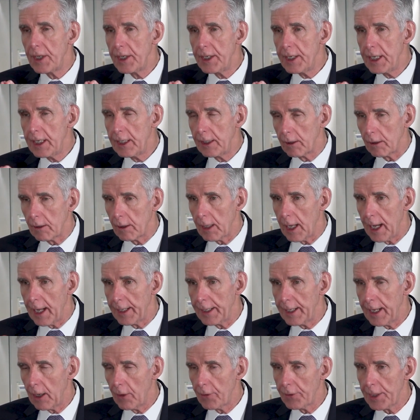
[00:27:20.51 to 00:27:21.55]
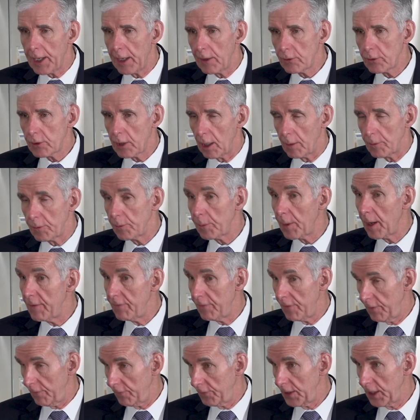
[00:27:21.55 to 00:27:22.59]
the needle on health outcomes by
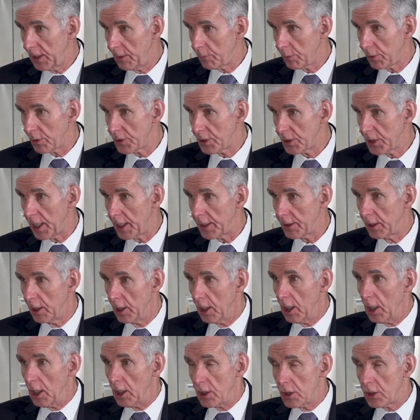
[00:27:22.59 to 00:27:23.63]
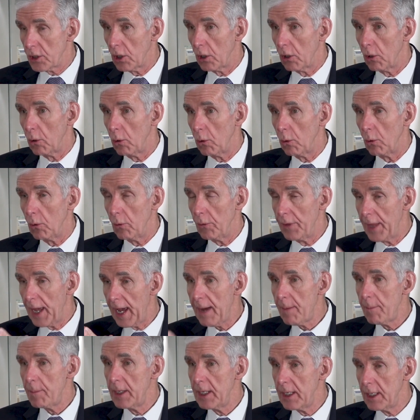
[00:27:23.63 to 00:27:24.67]
15%. So
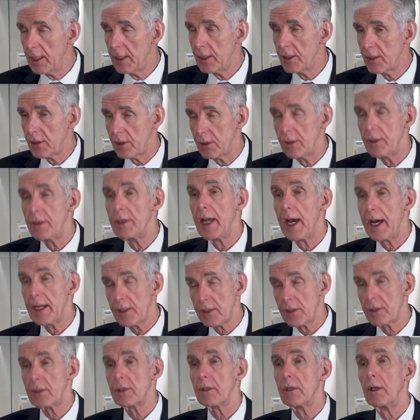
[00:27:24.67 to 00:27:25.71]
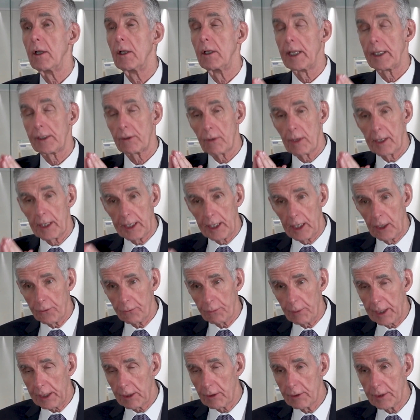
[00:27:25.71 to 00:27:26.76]
that means, yes, electronic health
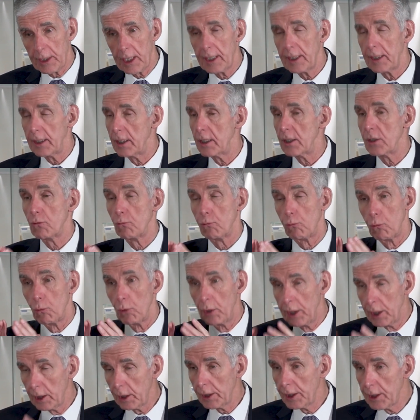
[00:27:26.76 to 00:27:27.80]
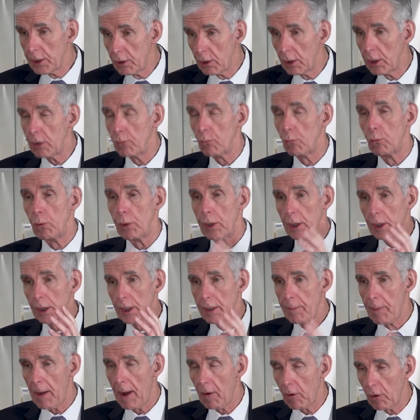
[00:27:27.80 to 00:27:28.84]
record data is really good,
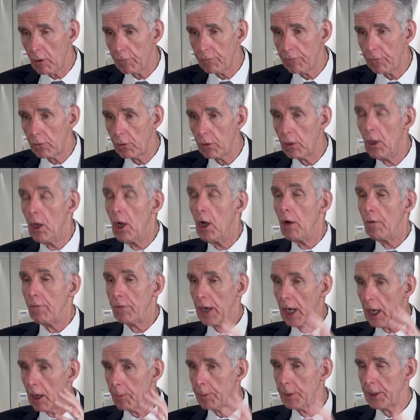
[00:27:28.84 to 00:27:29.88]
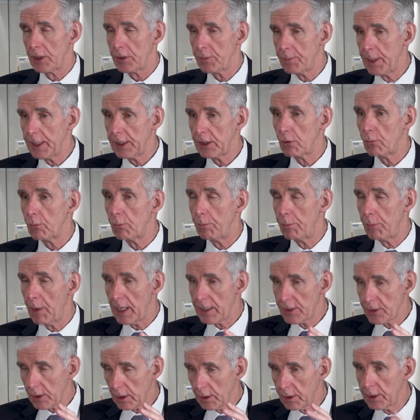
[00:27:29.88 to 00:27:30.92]
really powerful for helping us make the
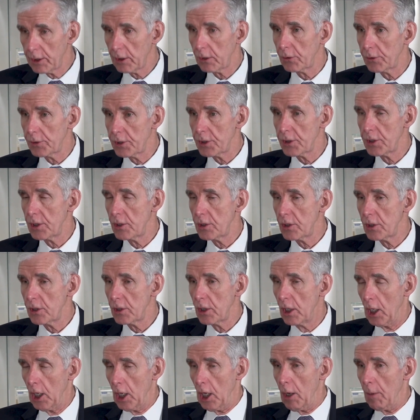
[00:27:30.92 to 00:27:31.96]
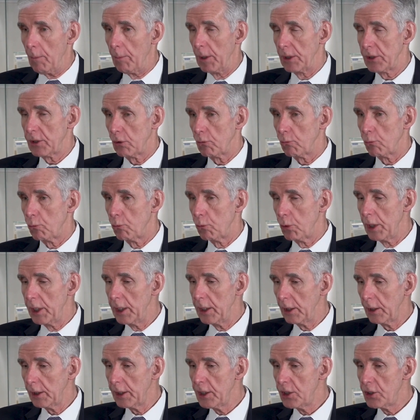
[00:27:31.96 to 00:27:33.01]
best clinical decisions. But to
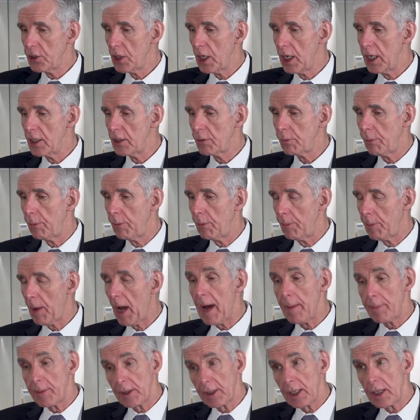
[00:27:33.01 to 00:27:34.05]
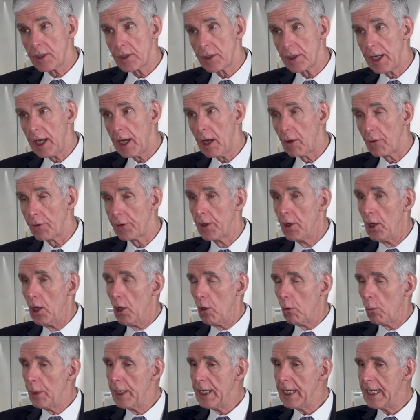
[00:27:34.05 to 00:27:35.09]
really change population health,
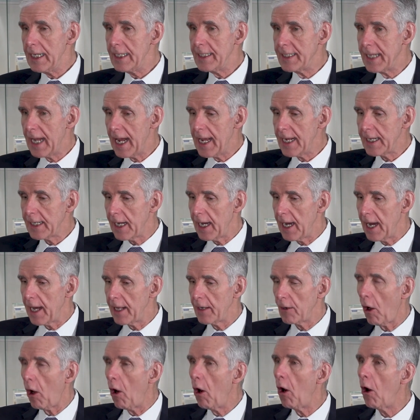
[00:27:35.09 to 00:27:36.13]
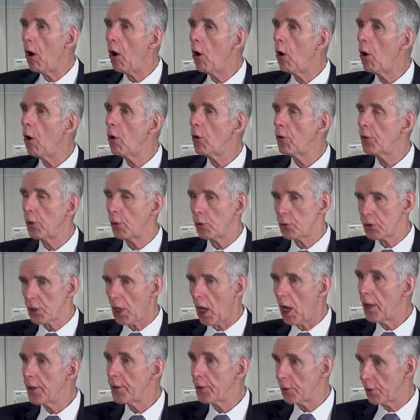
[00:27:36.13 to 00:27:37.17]
we need data on all those
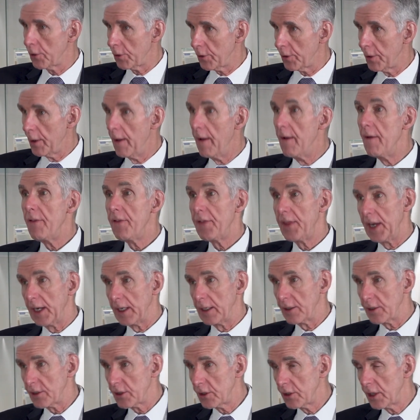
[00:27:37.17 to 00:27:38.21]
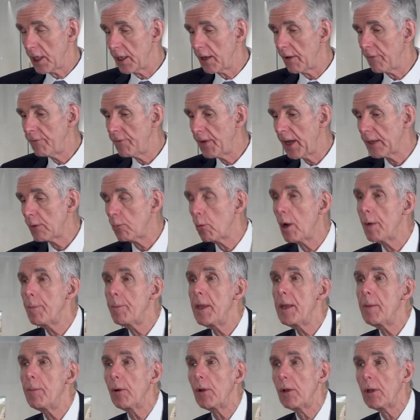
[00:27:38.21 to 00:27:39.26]
other things that affect where
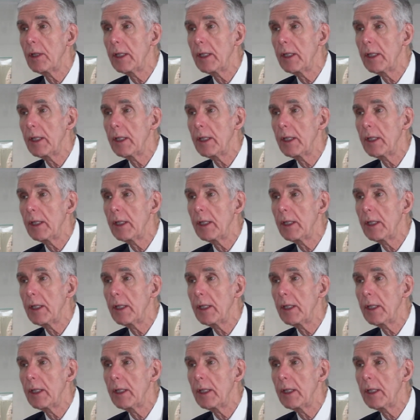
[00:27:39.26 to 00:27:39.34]
people